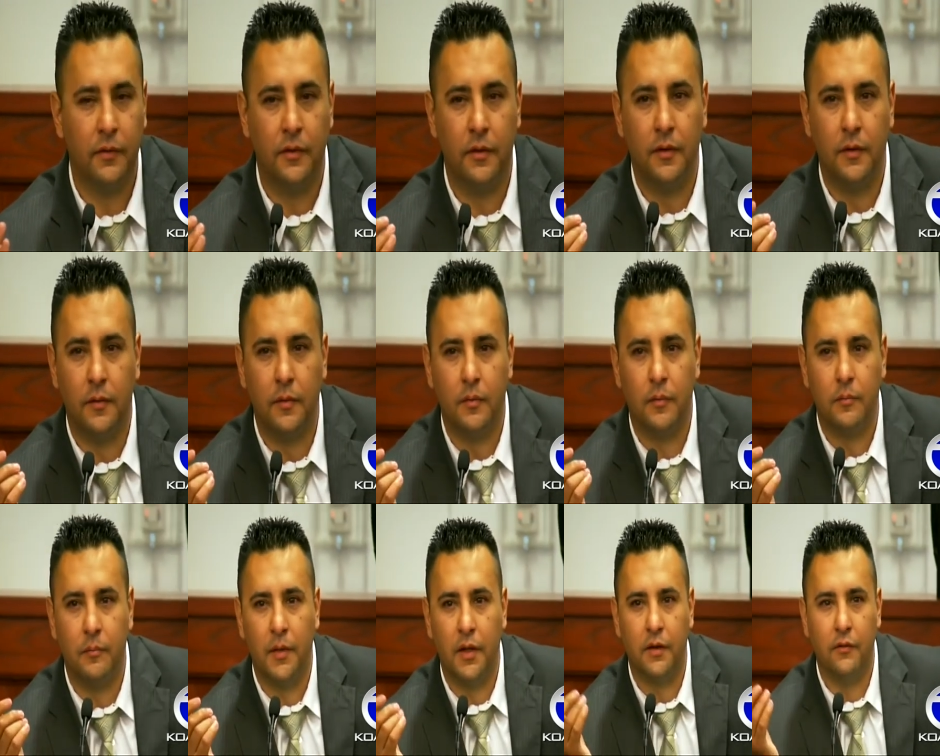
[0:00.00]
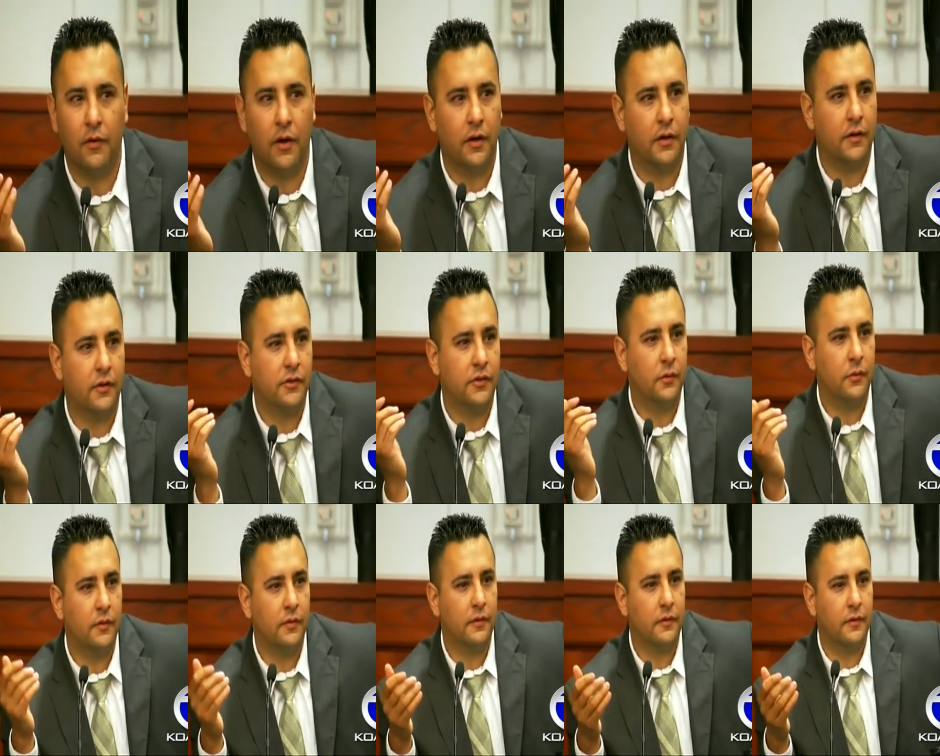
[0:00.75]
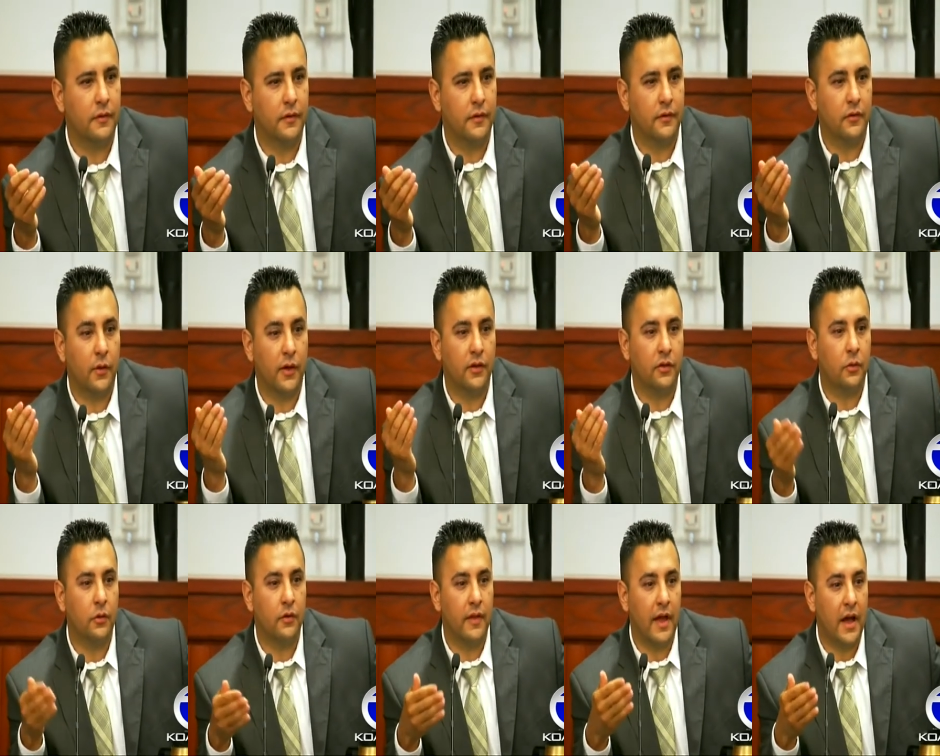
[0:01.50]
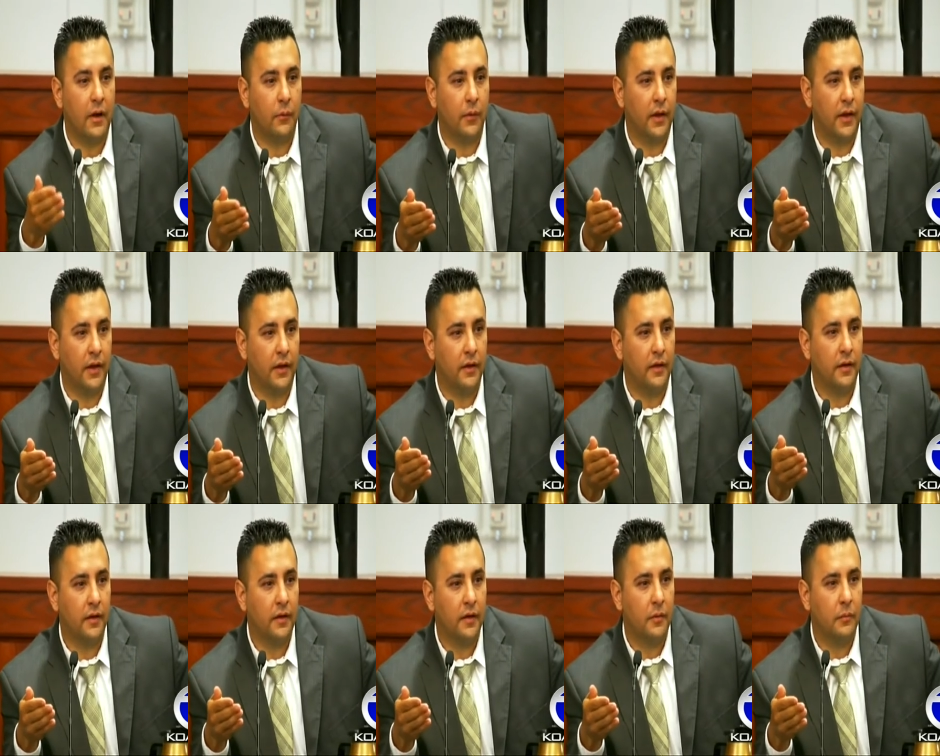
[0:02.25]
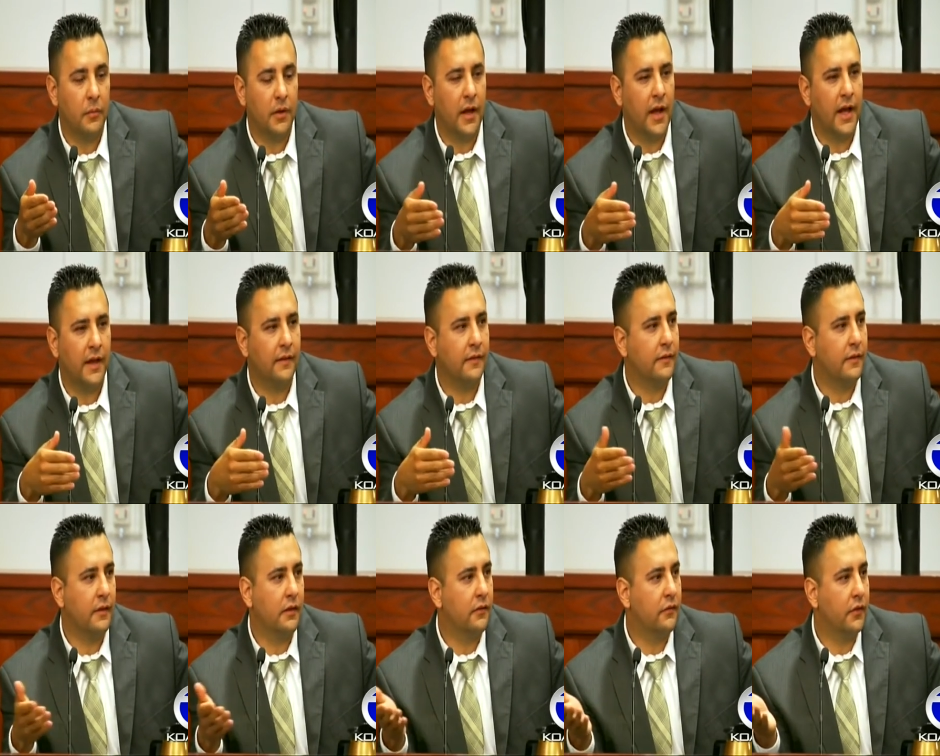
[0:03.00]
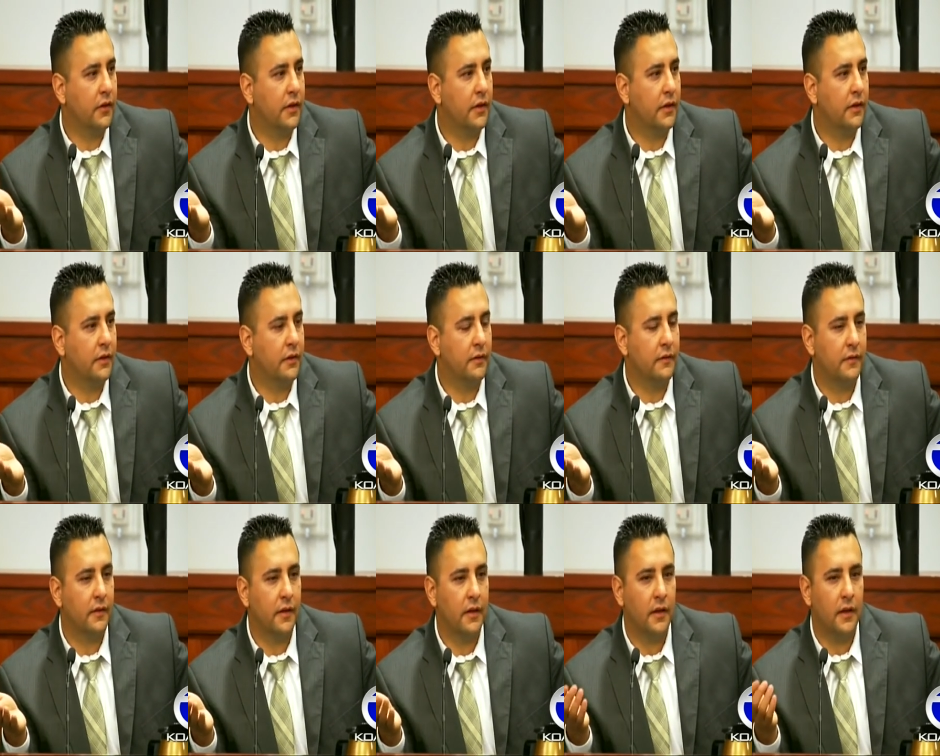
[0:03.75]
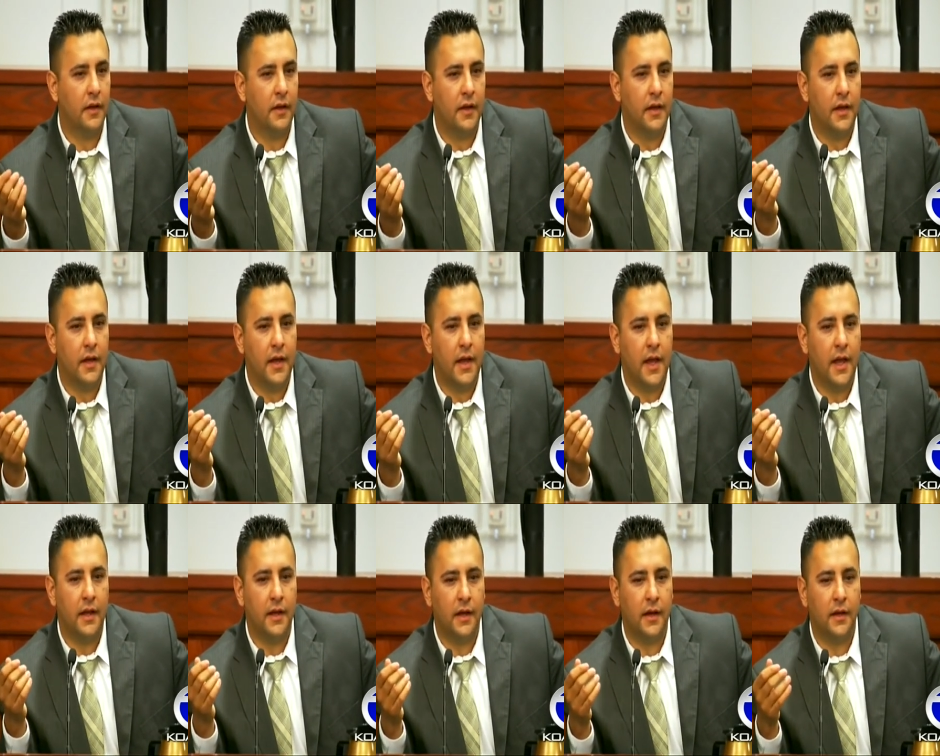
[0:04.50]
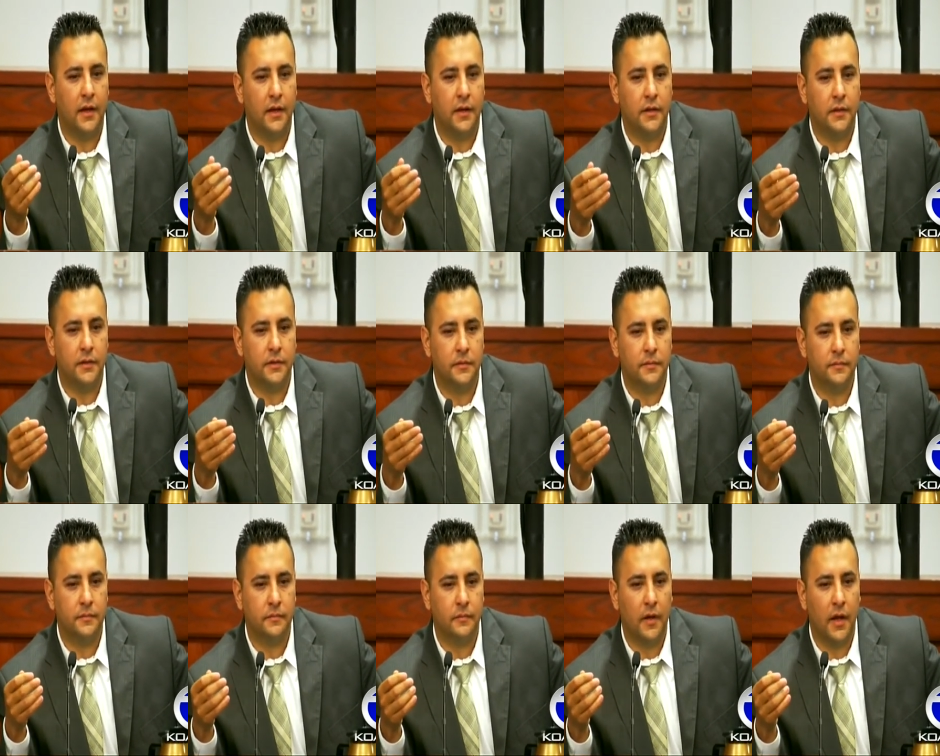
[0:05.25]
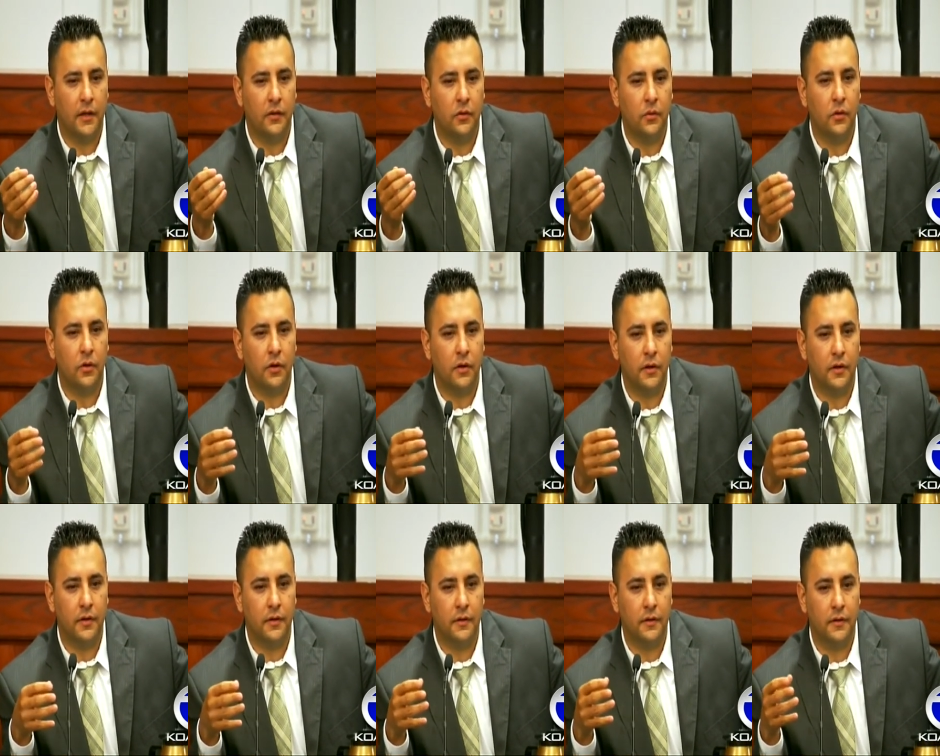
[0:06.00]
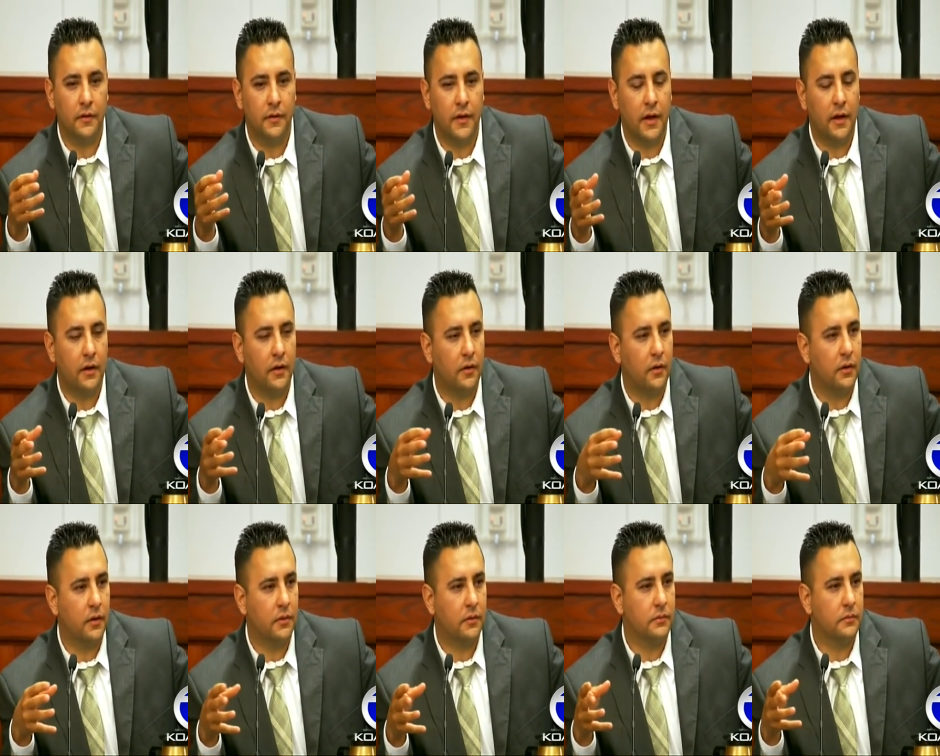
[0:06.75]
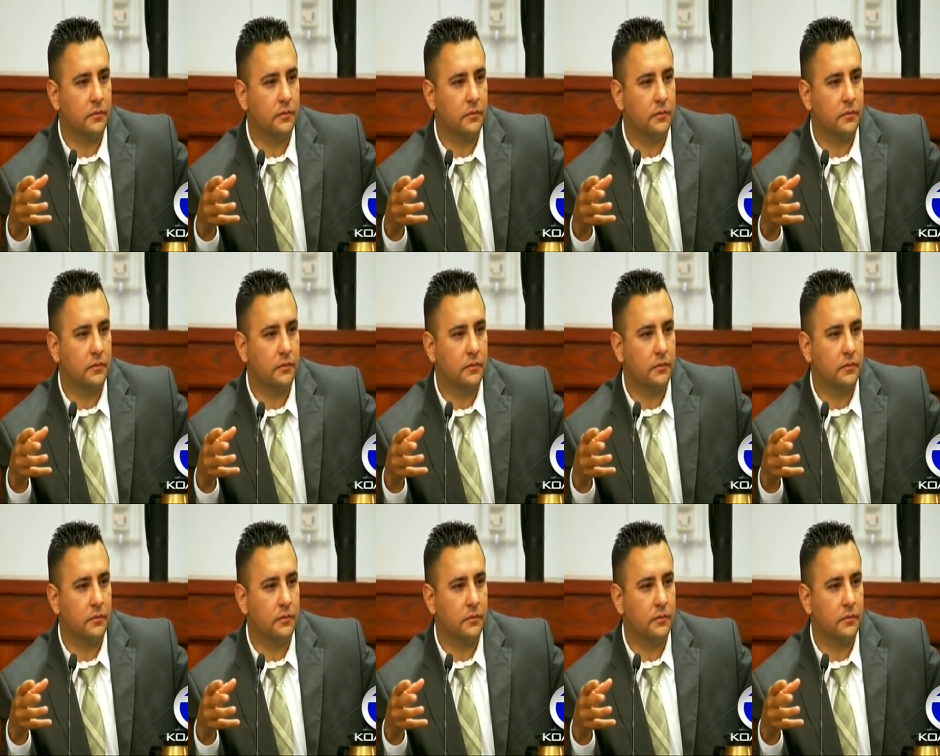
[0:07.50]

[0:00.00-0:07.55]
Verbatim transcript: Maid of honor. Maid of honor. She was so I knew her that way, but I hadn't seen her for years, and uh, I knew her and Tara